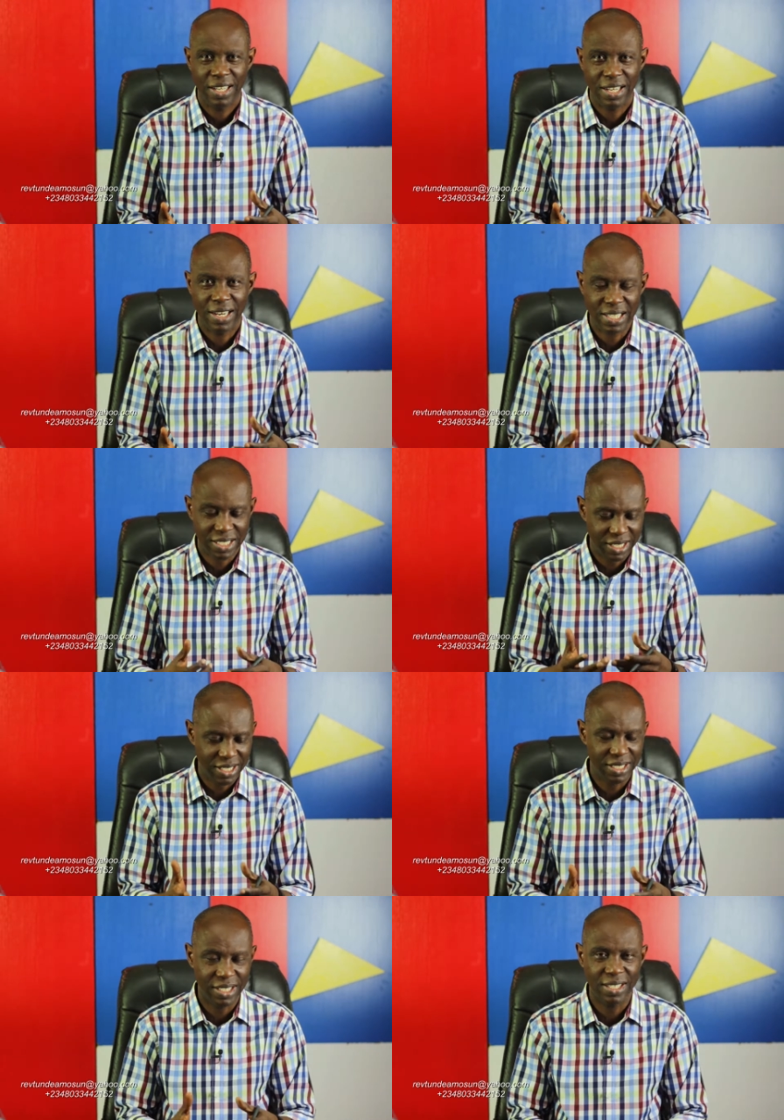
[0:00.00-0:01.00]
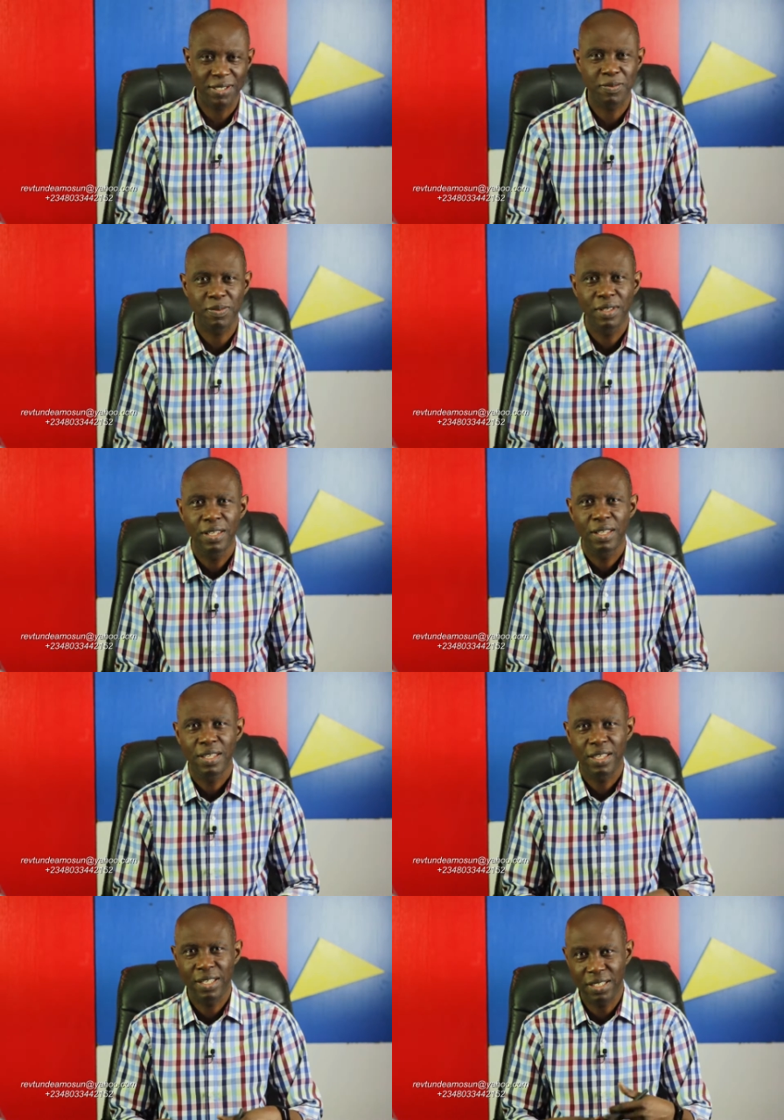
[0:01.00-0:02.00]
and as Christians
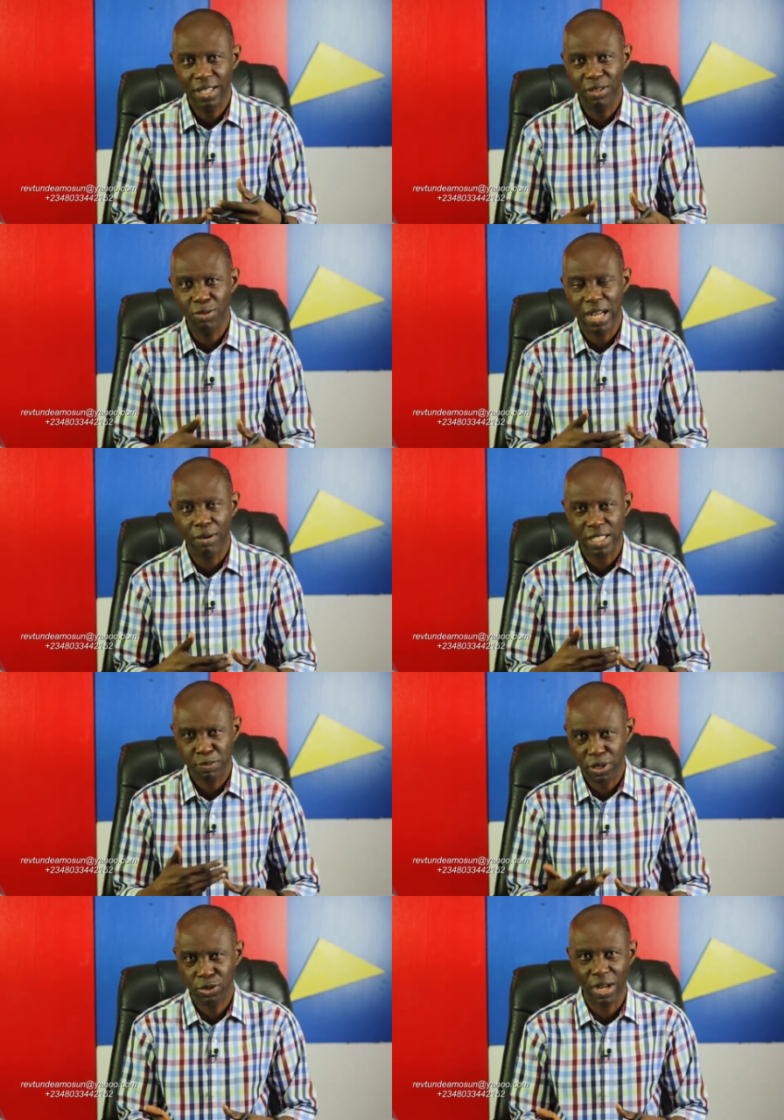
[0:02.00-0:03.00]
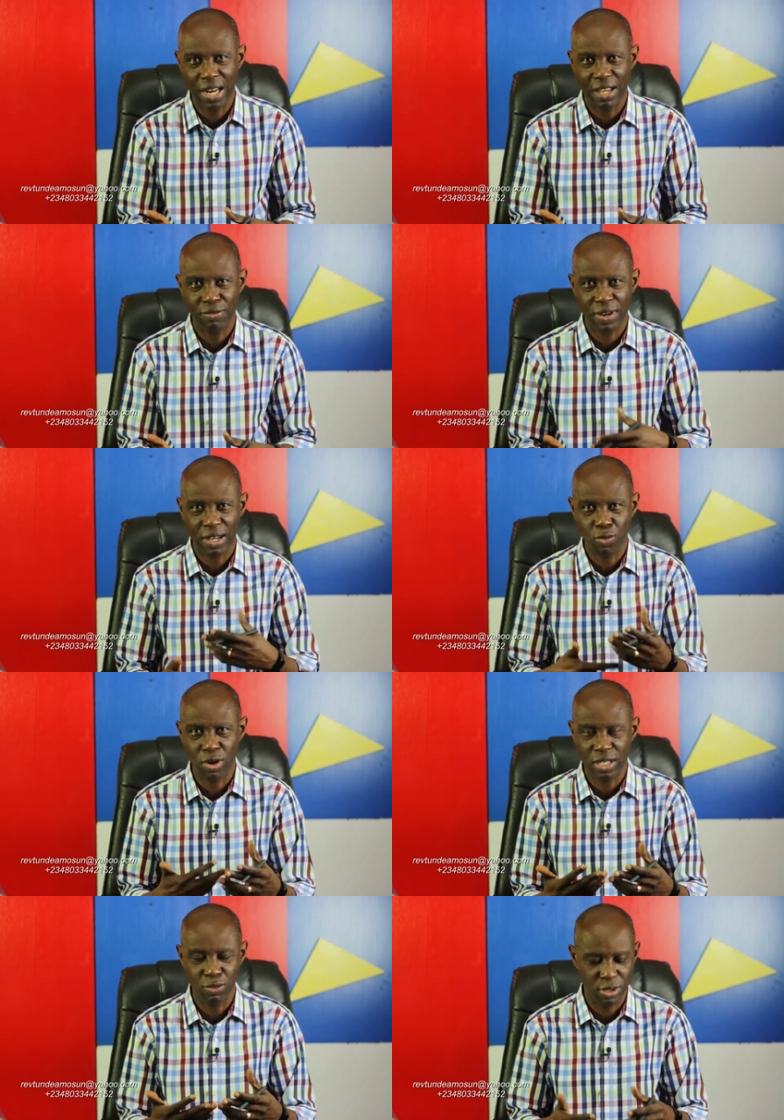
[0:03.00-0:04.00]
in dealing with our spiritual life and
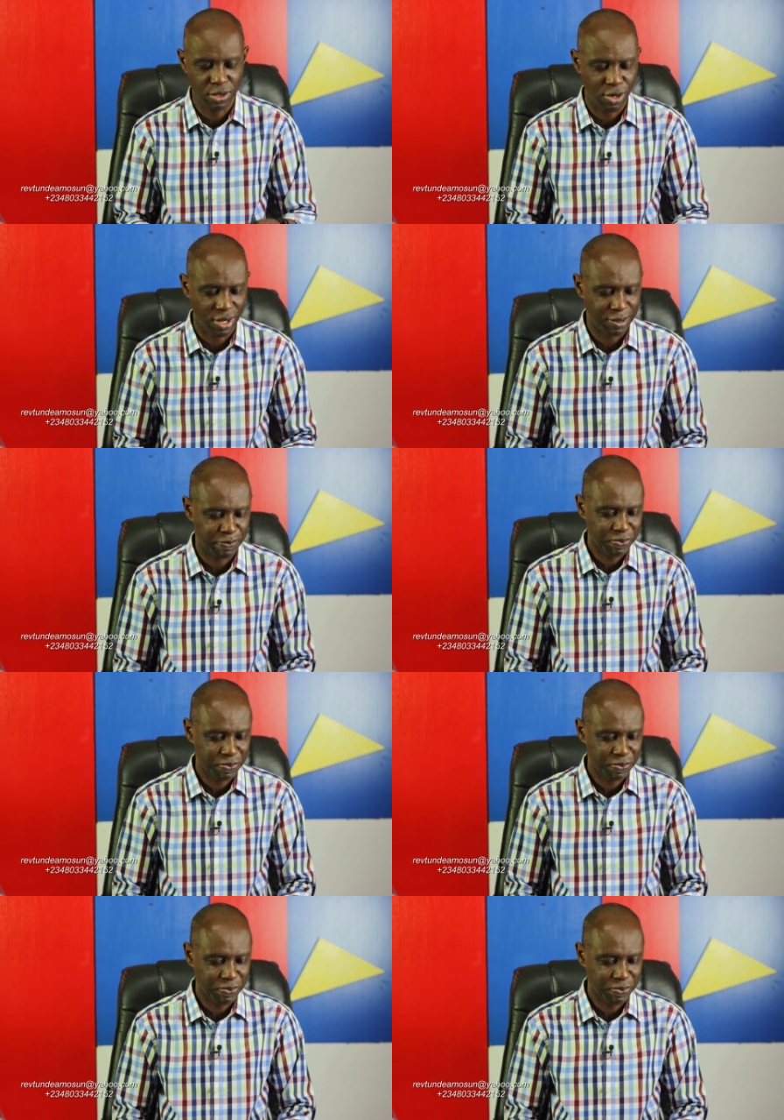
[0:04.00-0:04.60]
working with God.